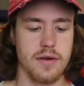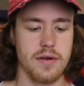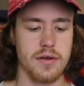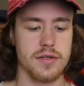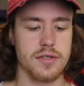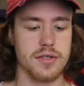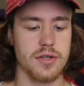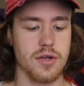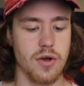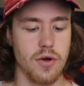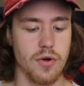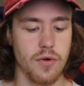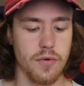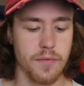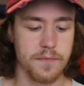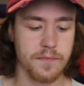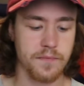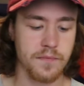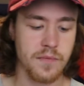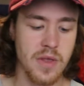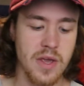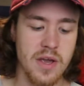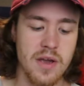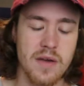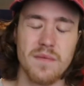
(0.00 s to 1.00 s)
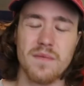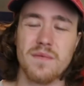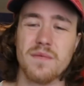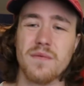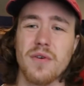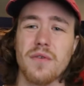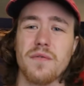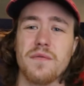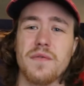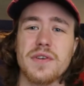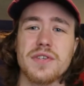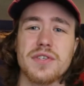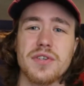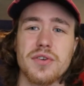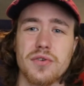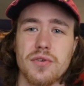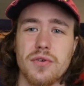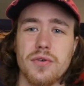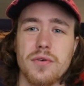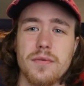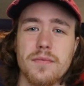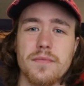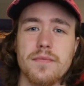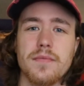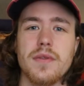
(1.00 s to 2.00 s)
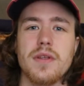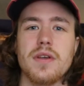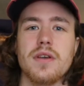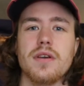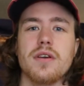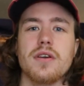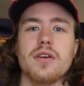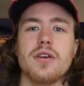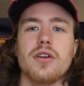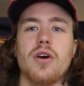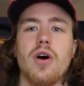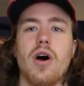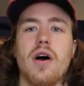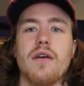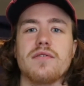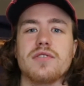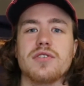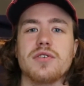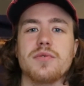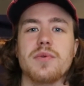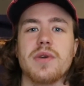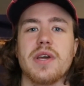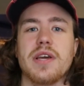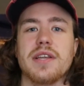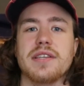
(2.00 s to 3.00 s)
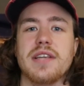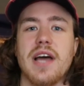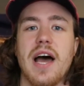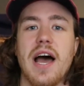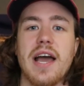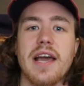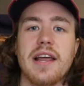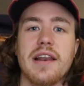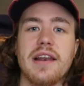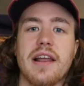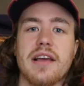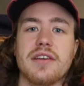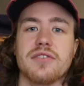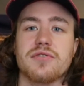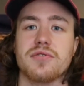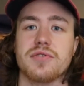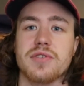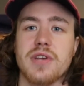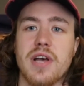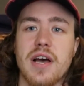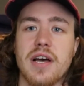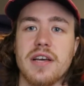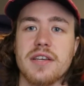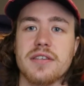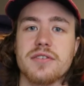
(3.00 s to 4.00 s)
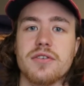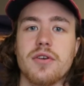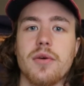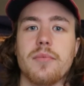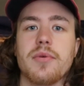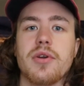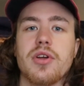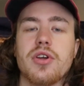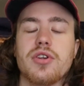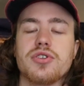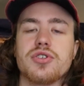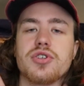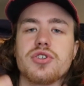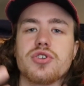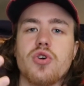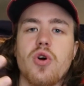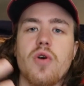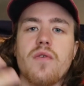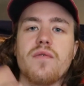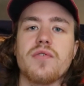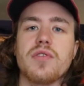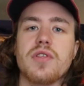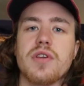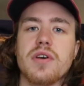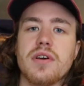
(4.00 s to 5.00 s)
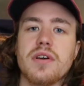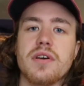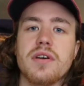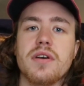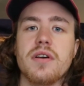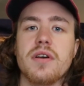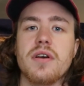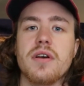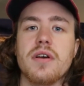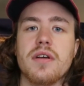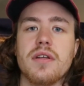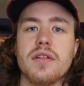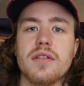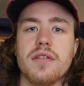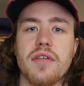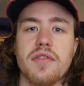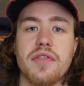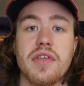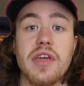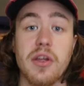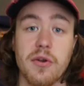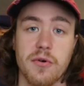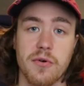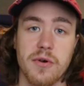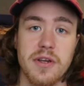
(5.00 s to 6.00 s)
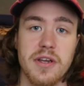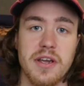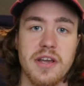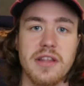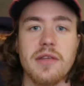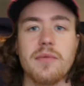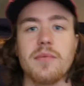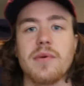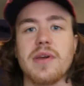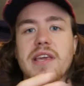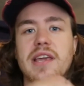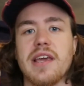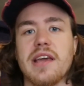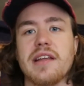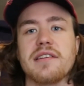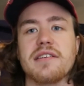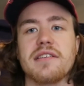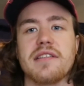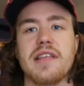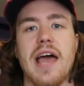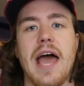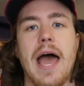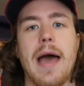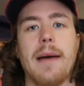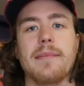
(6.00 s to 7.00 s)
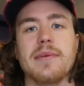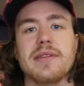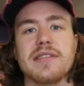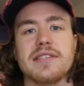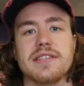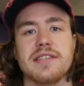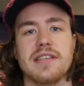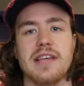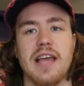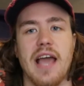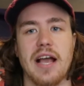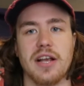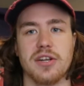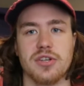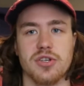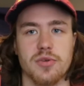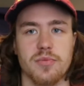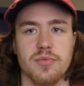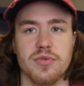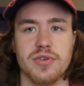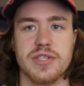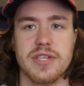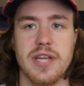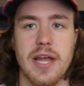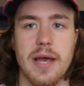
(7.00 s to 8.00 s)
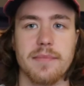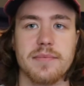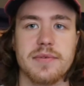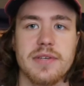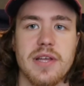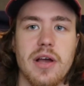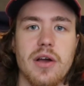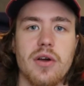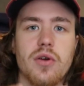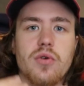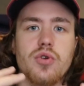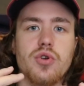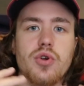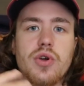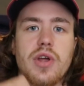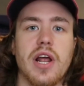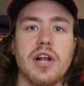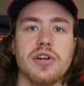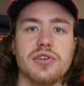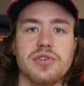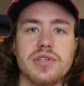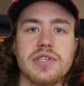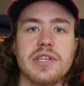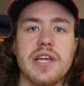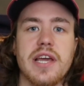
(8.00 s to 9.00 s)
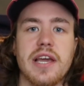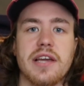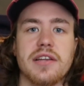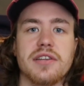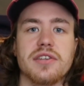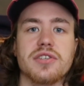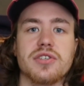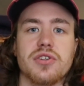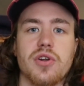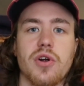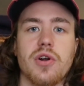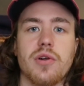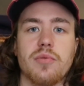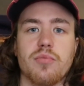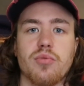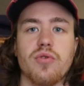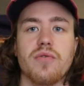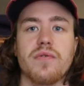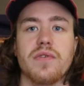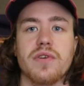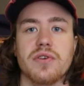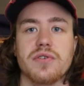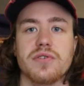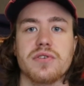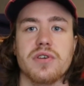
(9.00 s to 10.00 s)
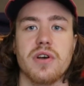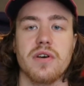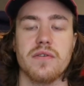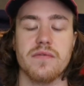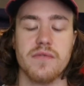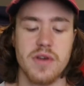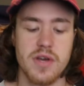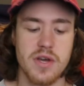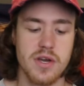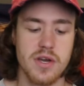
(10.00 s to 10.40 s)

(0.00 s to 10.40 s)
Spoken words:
So for physical, obviously we get diet and exercise. So I'm gonna just go over the theory, and then we can get into the habits, the actionable steps that you can actually take to start improving yourself.